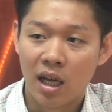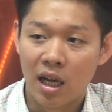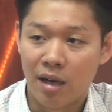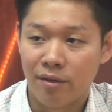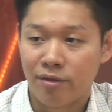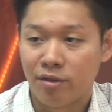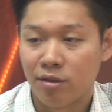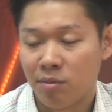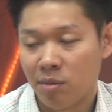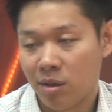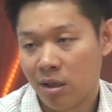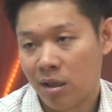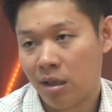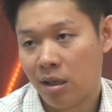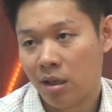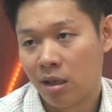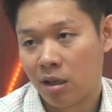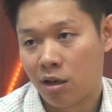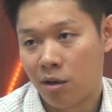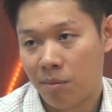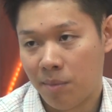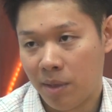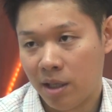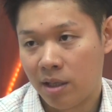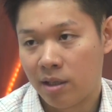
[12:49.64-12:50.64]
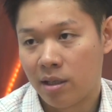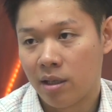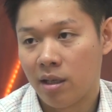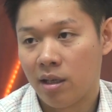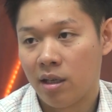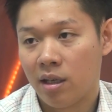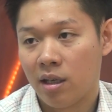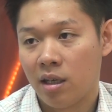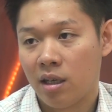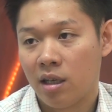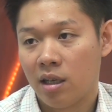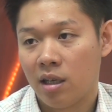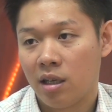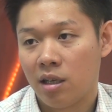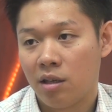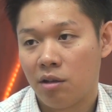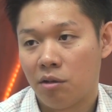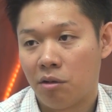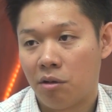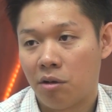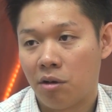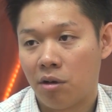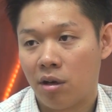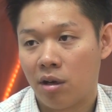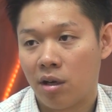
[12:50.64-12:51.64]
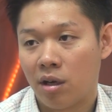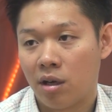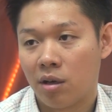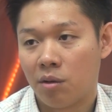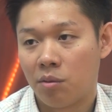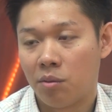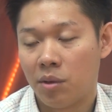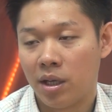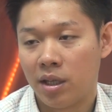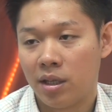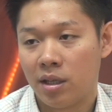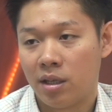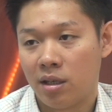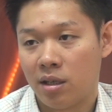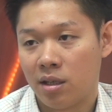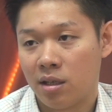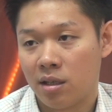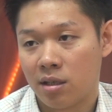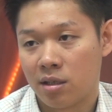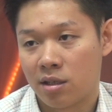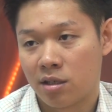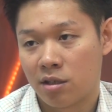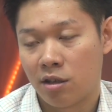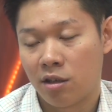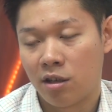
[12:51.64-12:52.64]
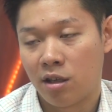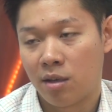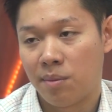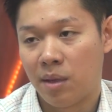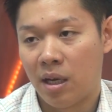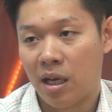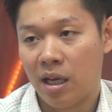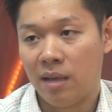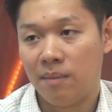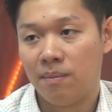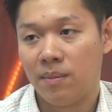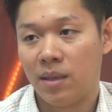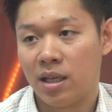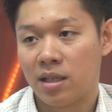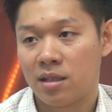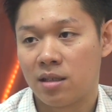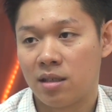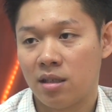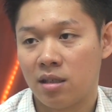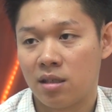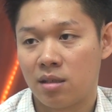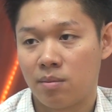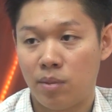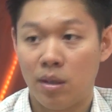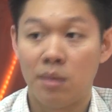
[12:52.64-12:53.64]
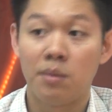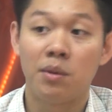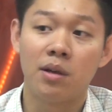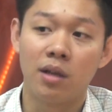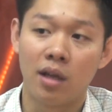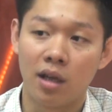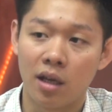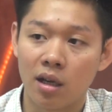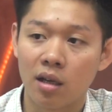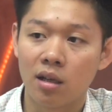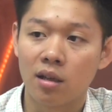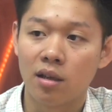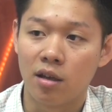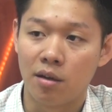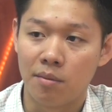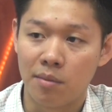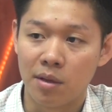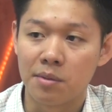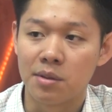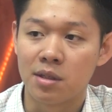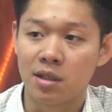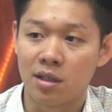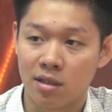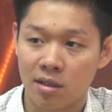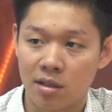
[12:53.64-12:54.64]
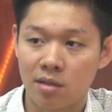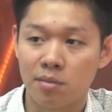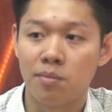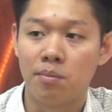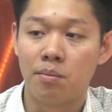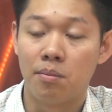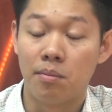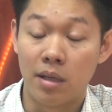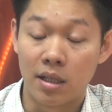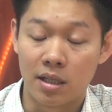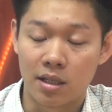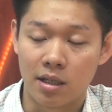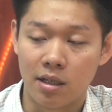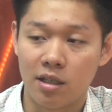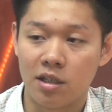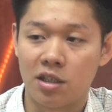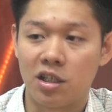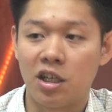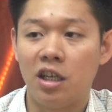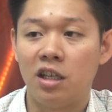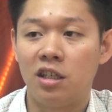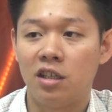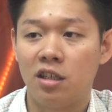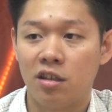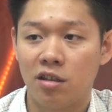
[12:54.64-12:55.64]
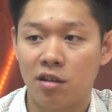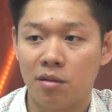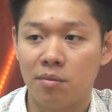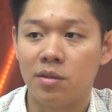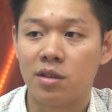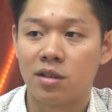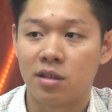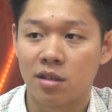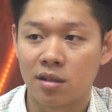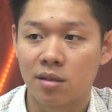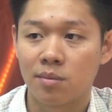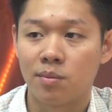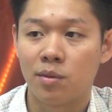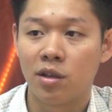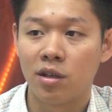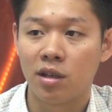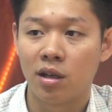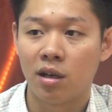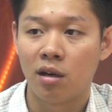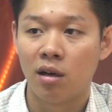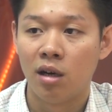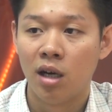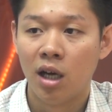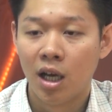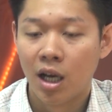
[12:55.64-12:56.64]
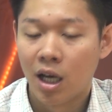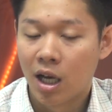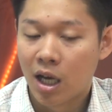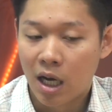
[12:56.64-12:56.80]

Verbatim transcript: I have to be committed, or when the startup I invest is pivoting their business, basically changing their business model,